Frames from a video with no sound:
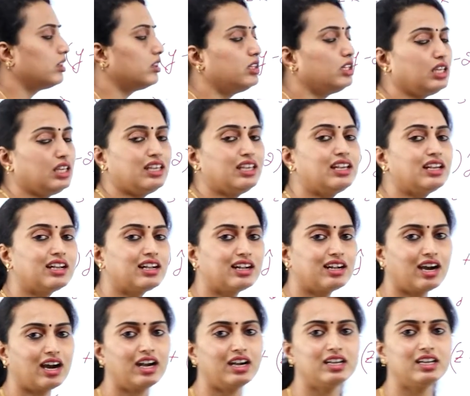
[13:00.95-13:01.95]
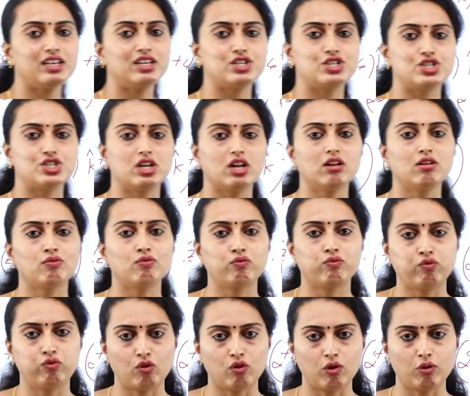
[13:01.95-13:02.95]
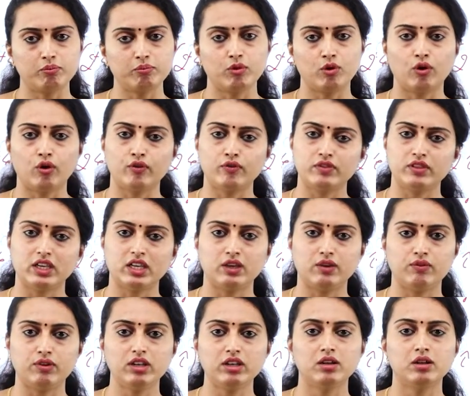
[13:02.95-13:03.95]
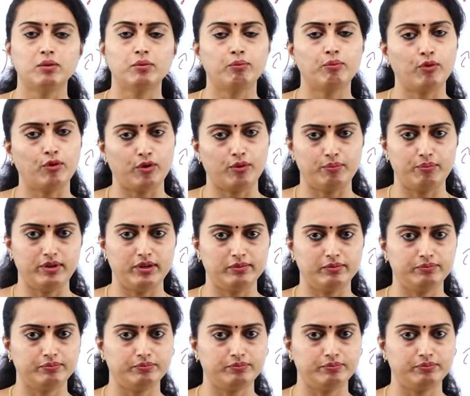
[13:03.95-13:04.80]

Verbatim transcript: the Cartesian form of the given problem.